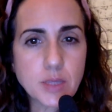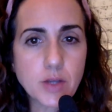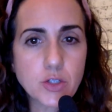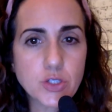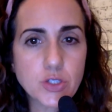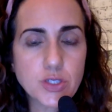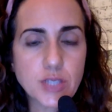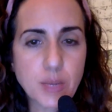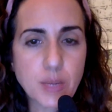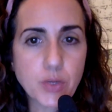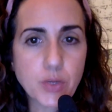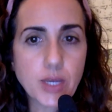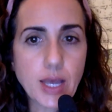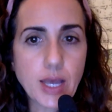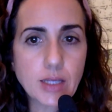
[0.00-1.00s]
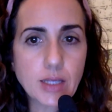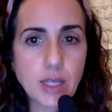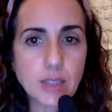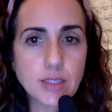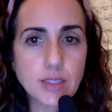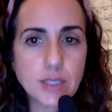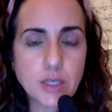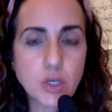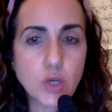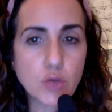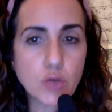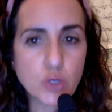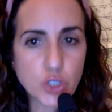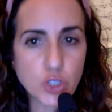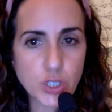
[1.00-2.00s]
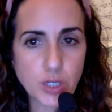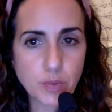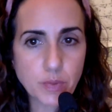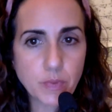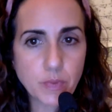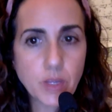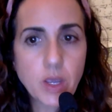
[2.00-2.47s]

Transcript: under separate LLC ownership.